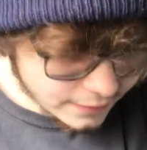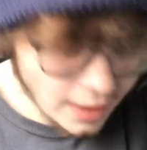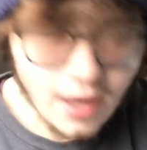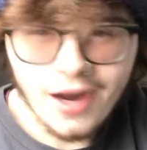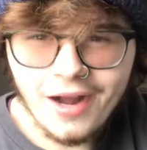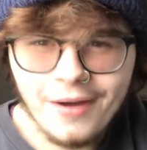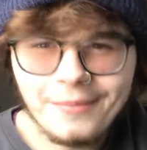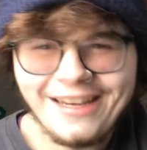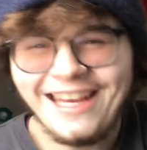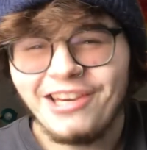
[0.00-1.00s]

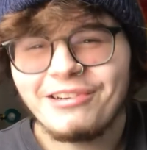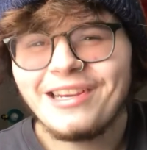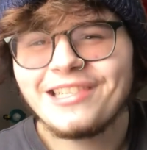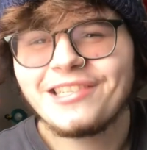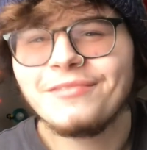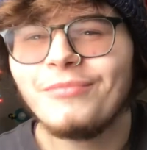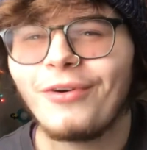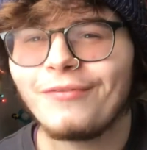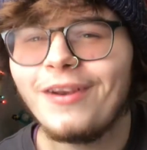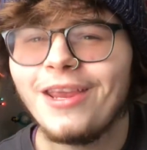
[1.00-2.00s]
And here is to
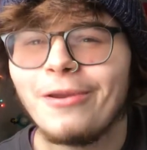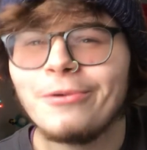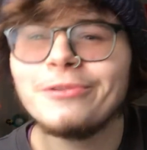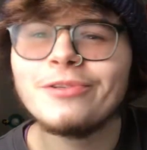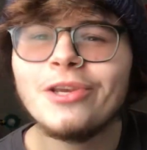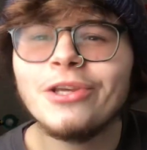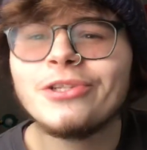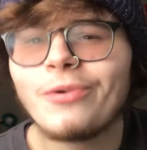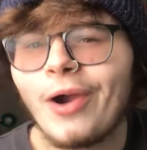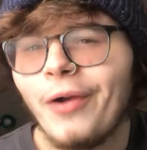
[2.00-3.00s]
more videos.
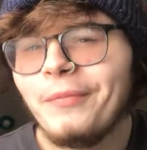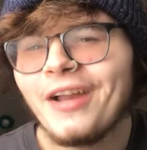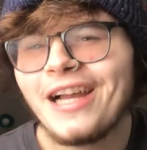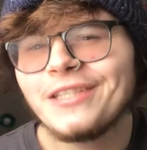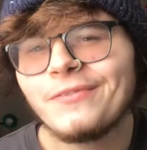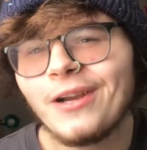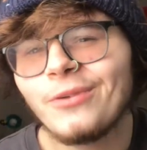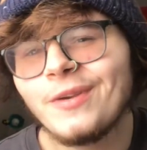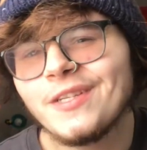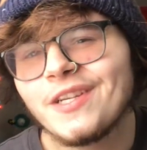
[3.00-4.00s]
So I hope you guys find
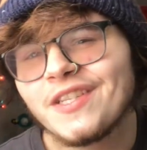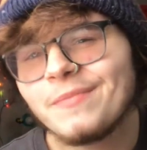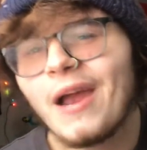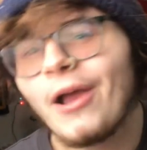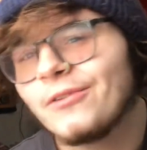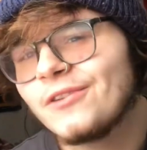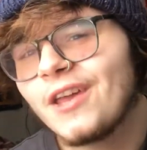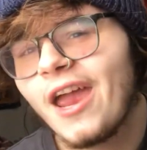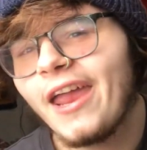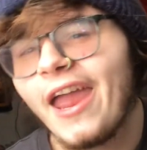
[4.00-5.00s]
a reason to smile
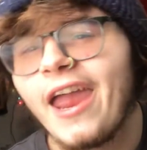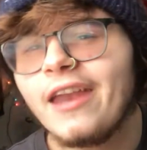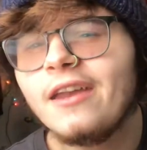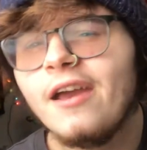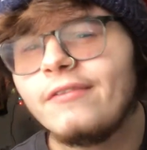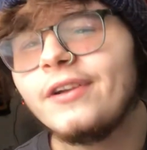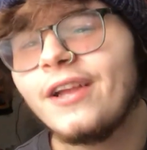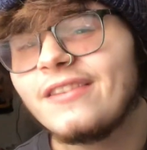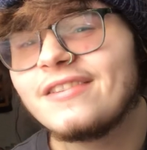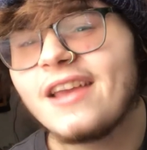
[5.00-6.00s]
today and every
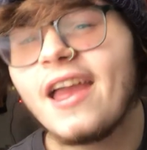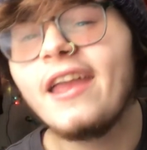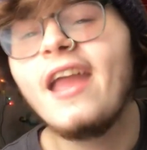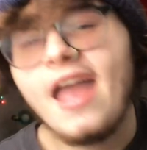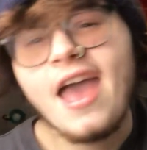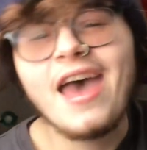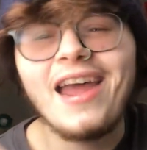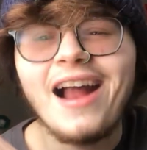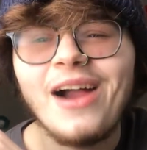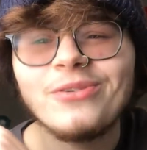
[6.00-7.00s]
other day,
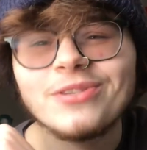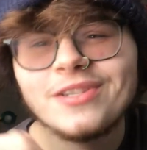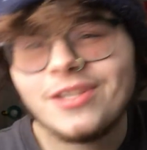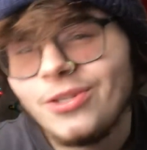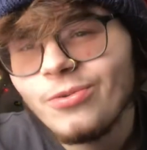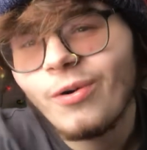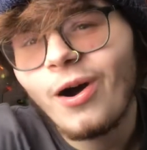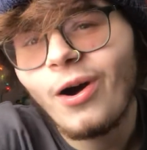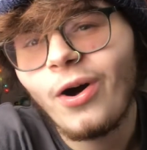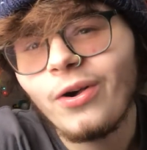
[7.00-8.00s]
and I will see you all